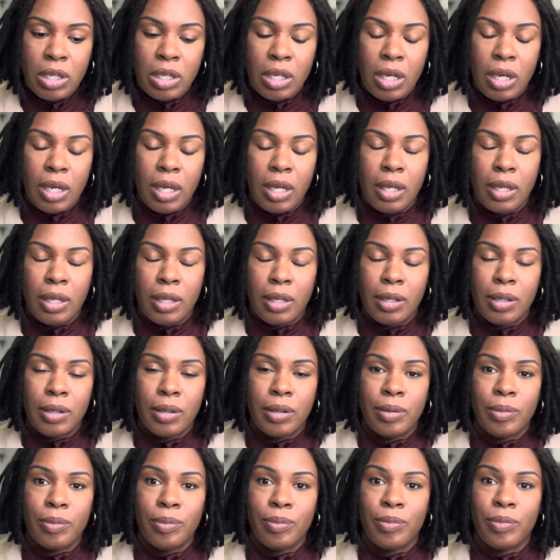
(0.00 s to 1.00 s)

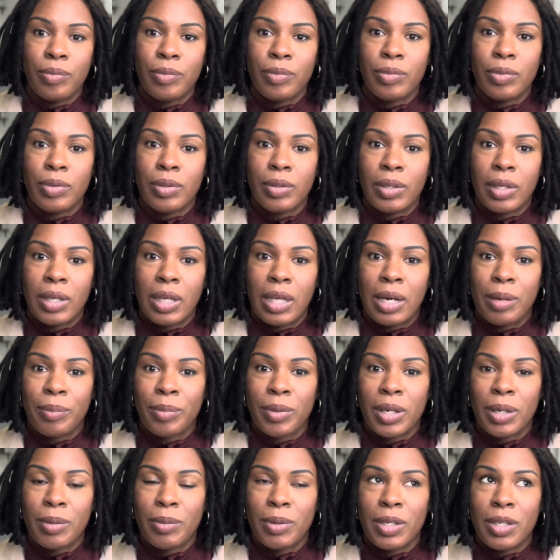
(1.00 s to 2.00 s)
And I'm
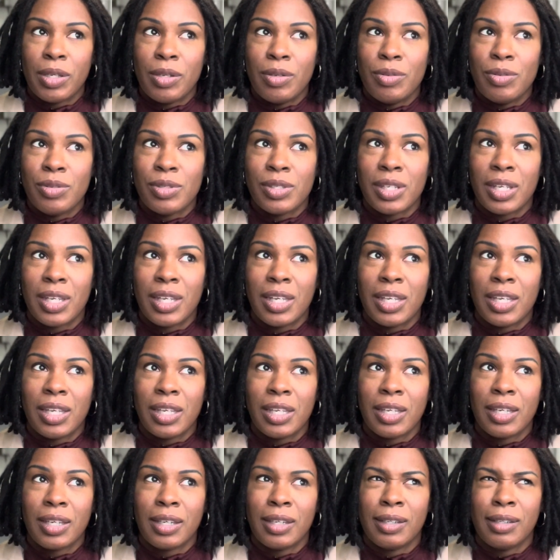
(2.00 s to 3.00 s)
gonna be
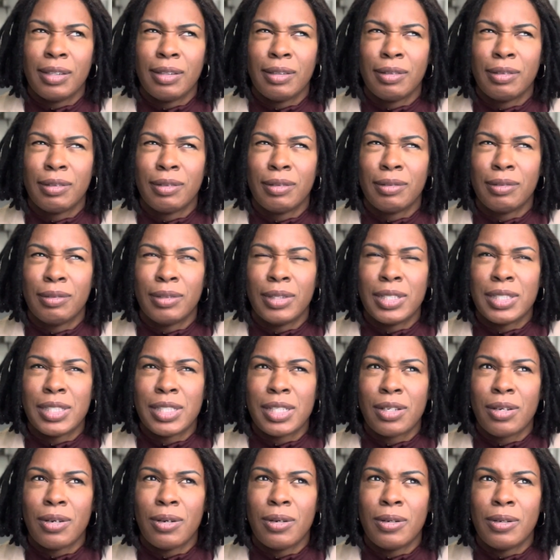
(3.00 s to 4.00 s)
using, what is it
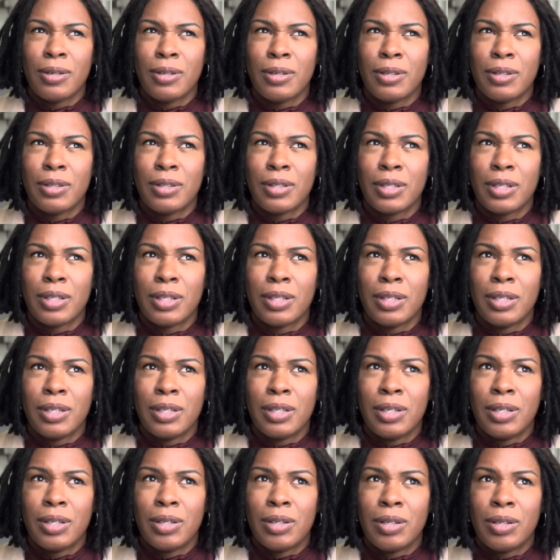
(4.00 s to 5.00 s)
called?
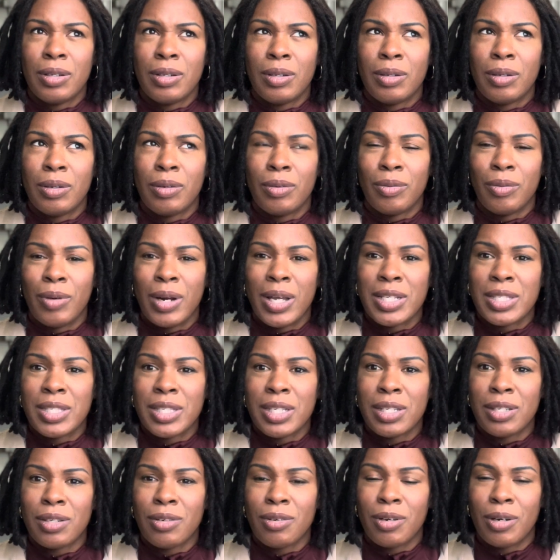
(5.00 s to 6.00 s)

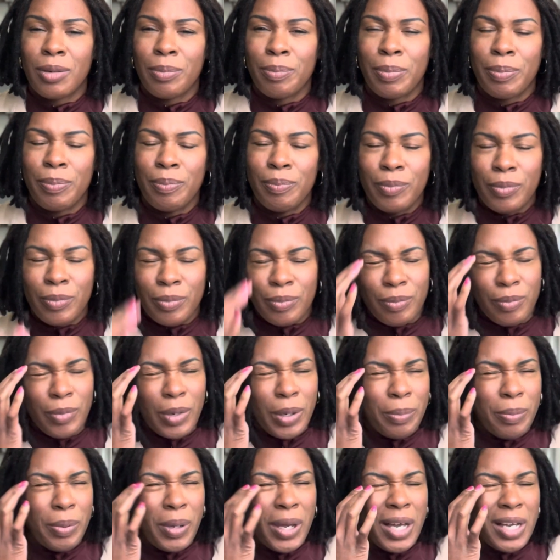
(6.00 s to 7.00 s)
Resin or
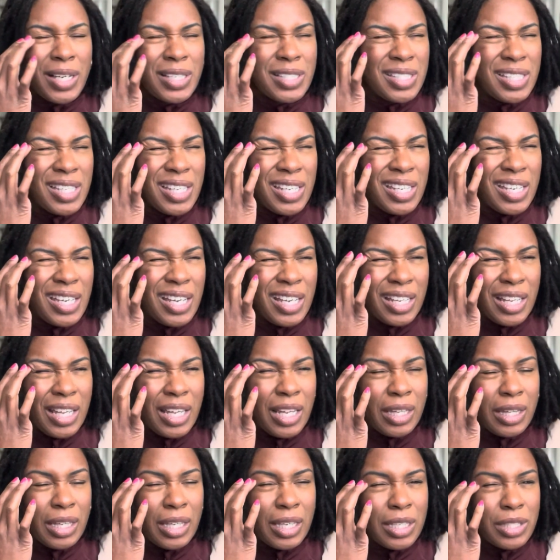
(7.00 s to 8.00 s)
epoxy? I
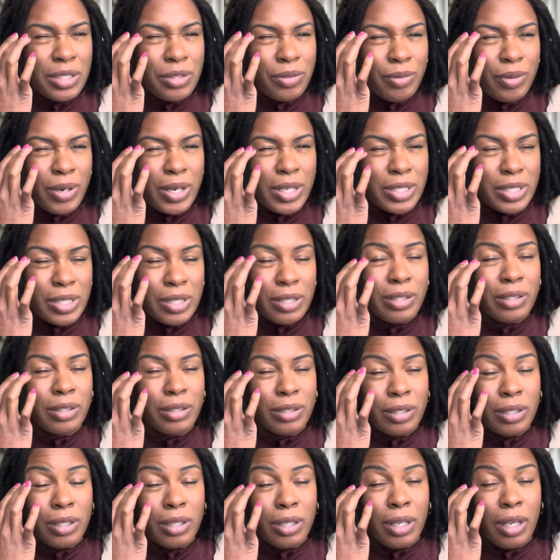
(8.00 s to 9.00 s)
think it's resin.
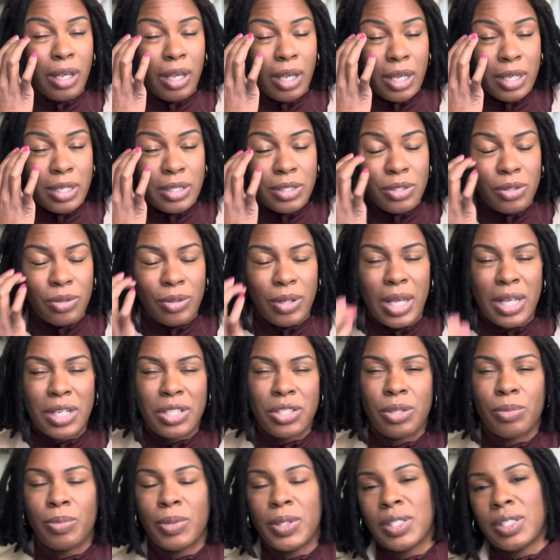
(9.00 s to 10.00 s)
So that
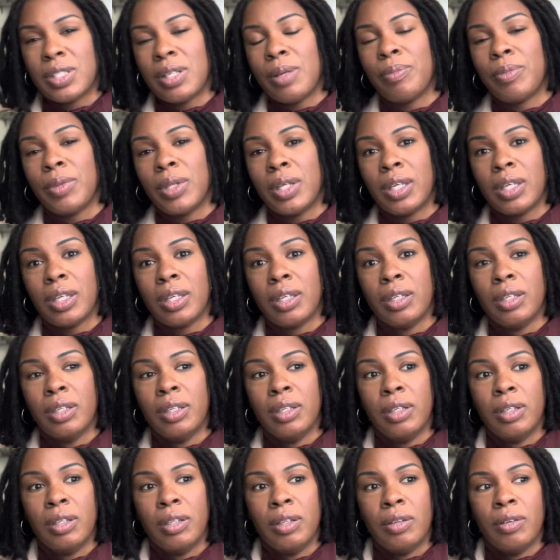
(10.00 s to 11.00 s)
should be something
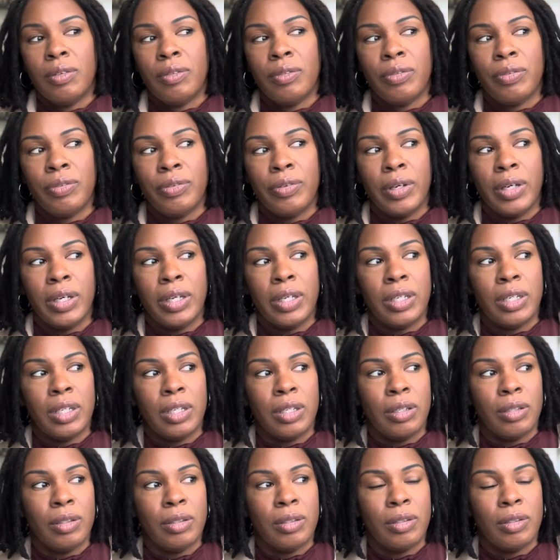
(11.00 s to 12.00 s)
fun
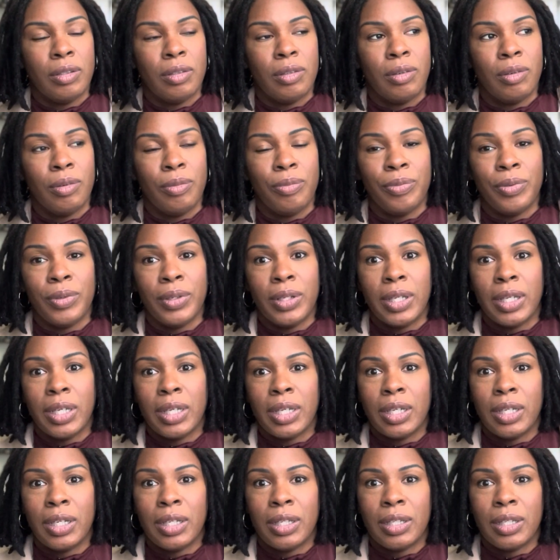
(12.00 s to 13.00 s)
and hopefully